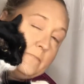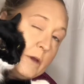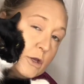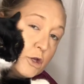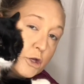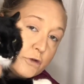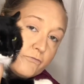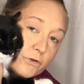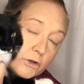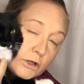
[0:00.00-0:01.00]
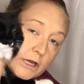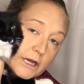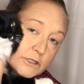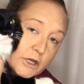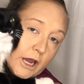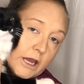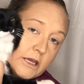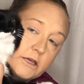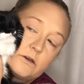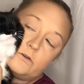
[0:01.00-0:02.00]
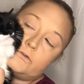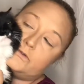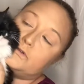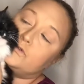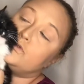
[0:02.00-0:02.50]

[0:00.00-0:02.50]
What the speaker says: My kitty for the last 8 years.